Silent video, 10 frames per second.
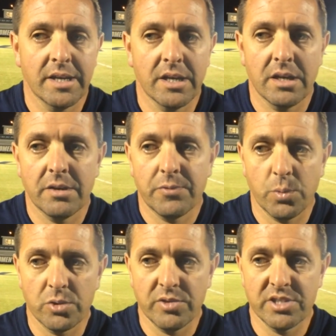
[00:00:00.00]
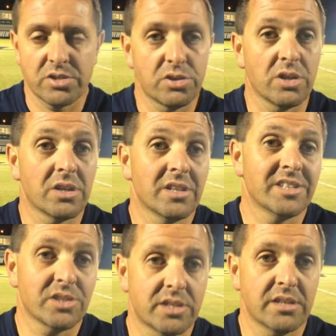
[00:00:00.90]
uh, for one reason or another, they
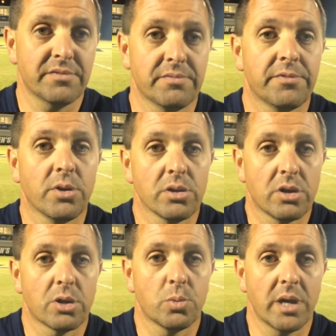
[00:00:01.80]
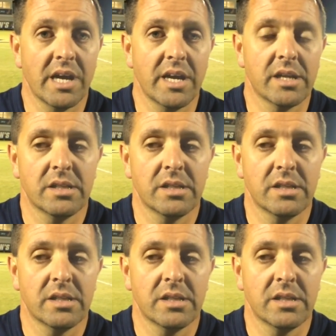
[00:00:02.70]
just didn't fall our way.